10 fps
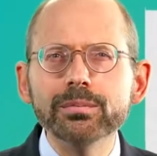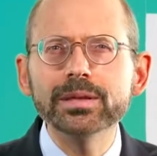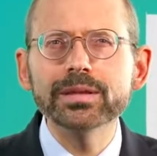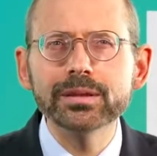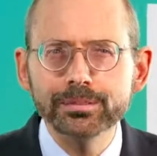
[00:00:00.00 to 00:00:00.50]

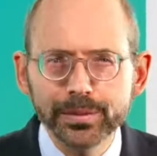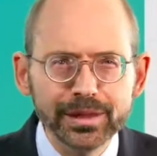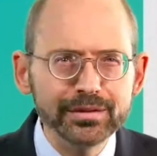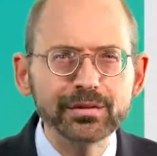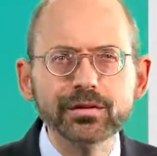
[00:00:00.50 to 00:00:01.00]
missing
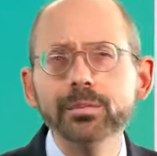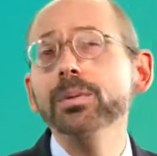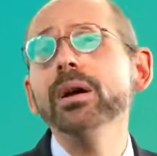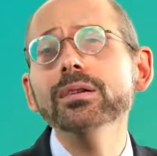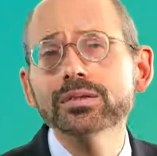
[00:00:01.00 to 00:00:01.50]
piece of the
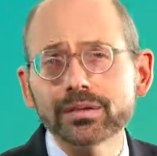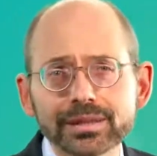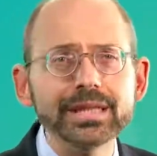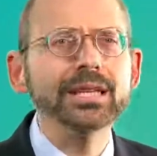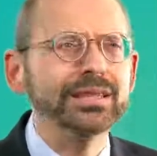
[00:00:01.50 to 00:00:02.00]
puzzle
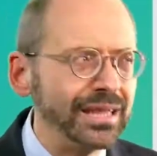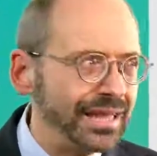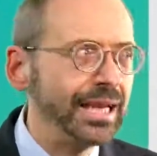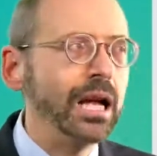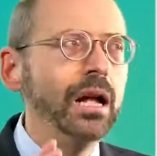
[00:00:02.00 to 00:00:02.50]
needed to
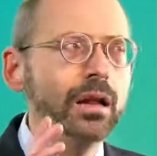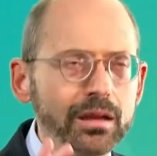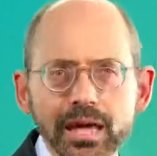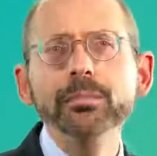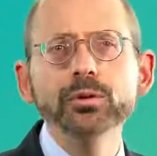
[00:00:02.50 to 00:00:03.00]
link
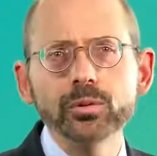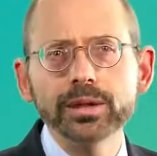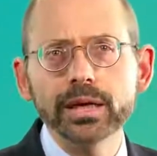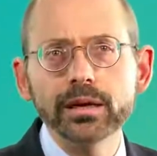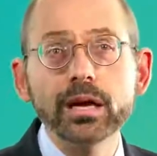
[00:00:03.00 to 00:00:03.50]

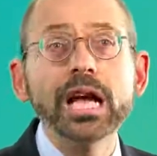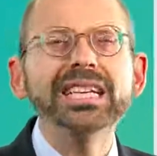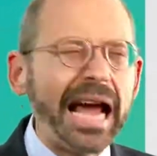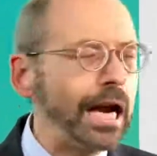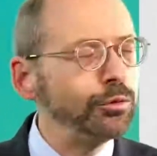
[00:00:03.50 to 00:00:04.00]
laboratory data
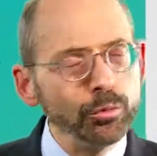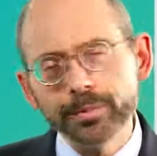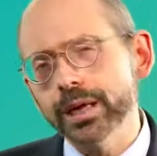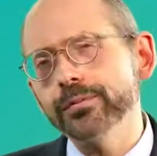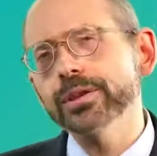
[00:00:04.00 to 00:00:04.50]
to actual
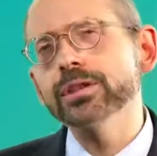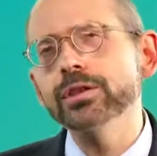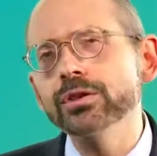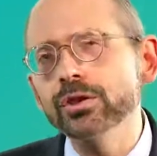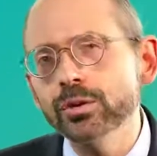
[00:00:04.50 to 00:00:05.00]
benefits
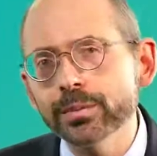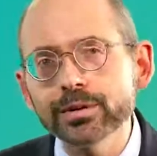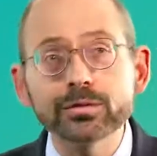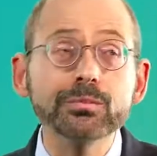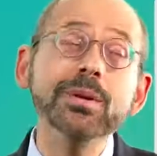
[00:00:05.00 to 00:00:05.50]
in
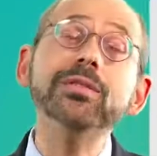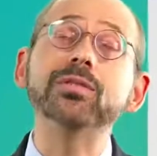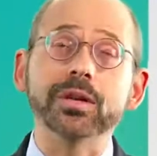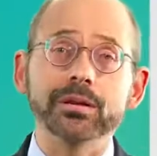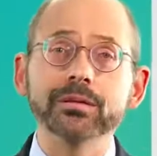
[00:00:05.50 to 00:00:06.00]
humans
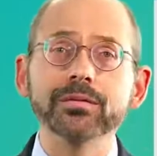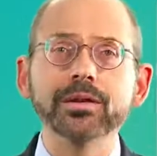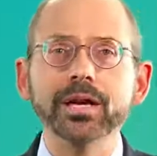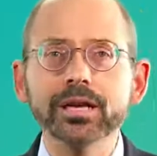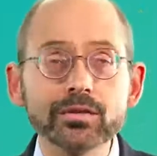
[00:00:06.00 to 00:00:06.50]
missing,
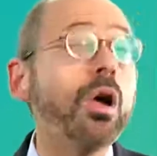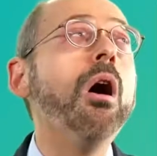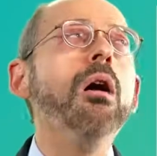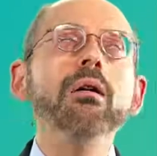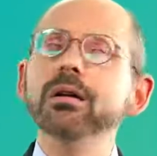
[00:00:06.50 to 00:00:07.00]
that is,
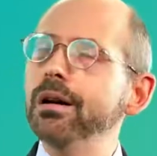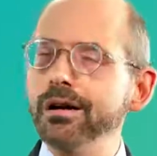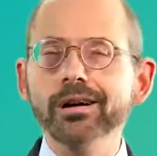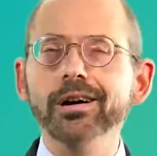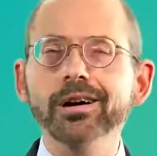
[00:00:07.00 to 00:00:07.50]

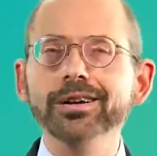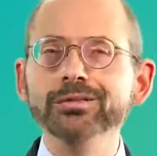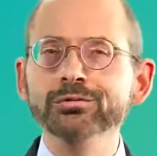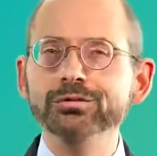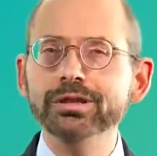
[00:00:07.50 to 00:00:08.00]

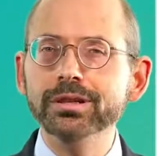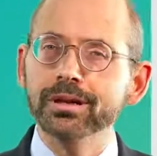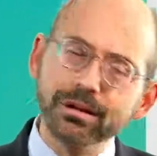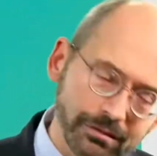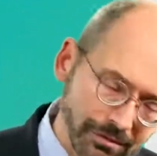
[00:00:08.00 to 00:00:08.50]

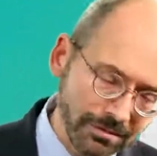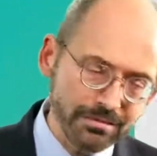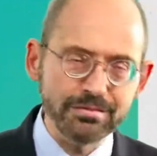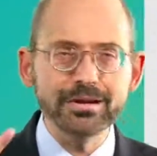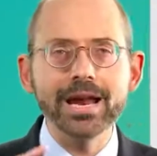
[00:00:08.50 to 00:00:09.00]
until
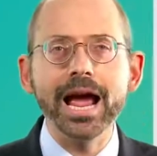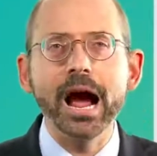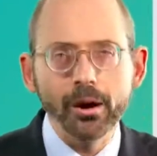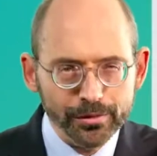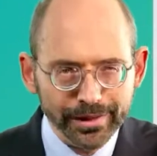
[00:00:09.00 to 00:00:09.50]

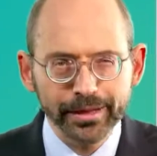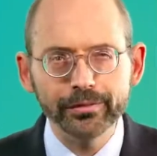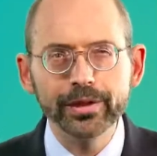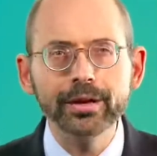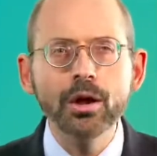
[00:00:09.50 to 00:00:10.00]
now.
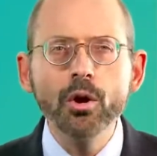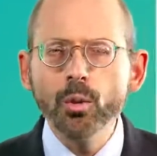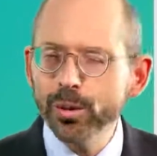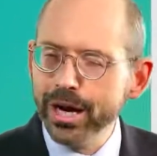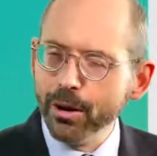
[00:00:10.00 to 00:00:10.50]
Thankfully,
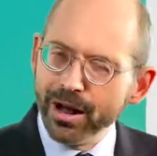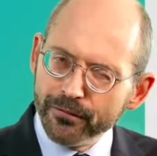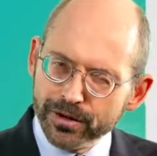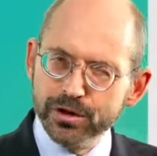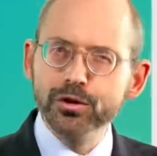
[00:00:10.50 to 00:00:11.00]
we now
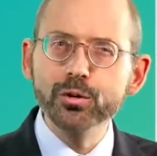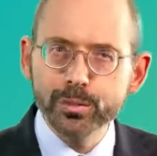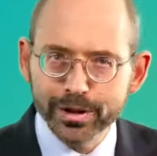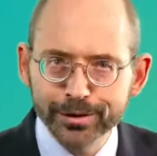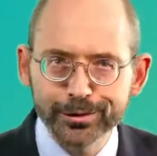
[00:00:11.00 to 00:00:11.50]
have
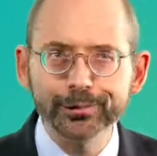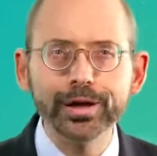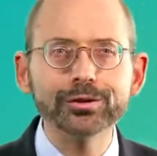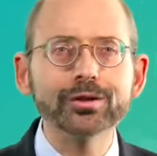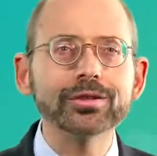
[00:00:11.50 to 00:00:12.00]
human
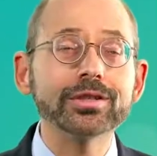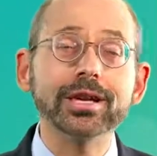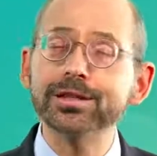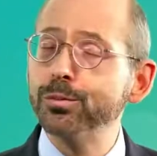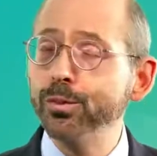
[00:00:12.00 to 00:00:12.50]
interventional
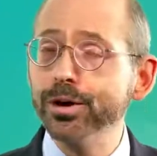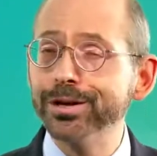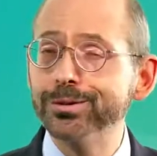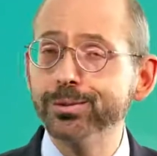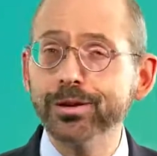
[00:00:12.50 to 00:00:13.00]
studies,
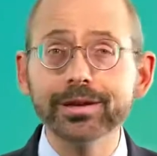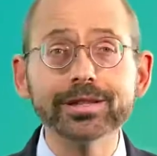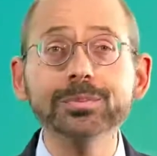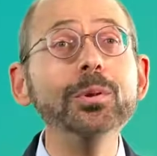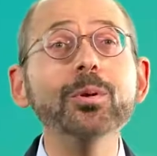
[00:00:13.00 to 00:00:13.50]
which we'll
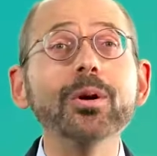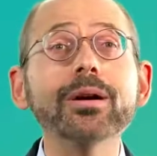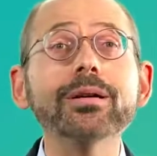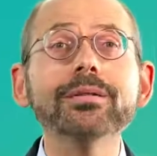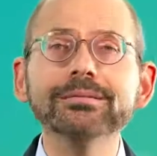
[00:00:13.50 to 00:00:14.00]

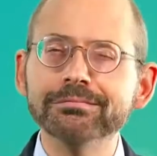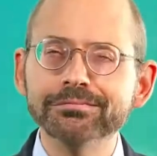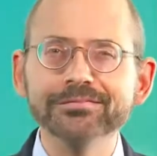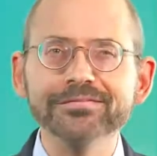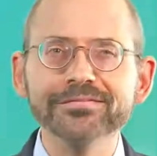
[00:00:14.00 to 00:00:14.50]
explore
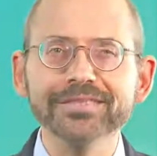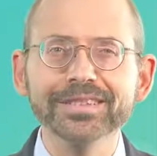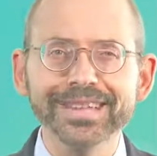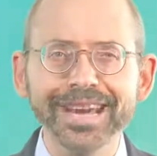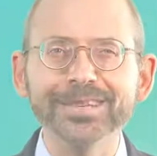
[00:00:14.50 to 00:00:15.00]

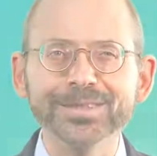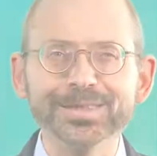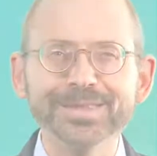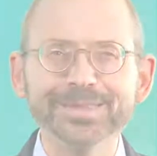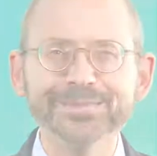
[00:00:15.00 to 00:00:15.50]

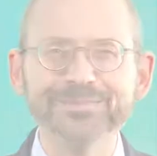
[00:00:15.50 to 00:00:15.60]
next.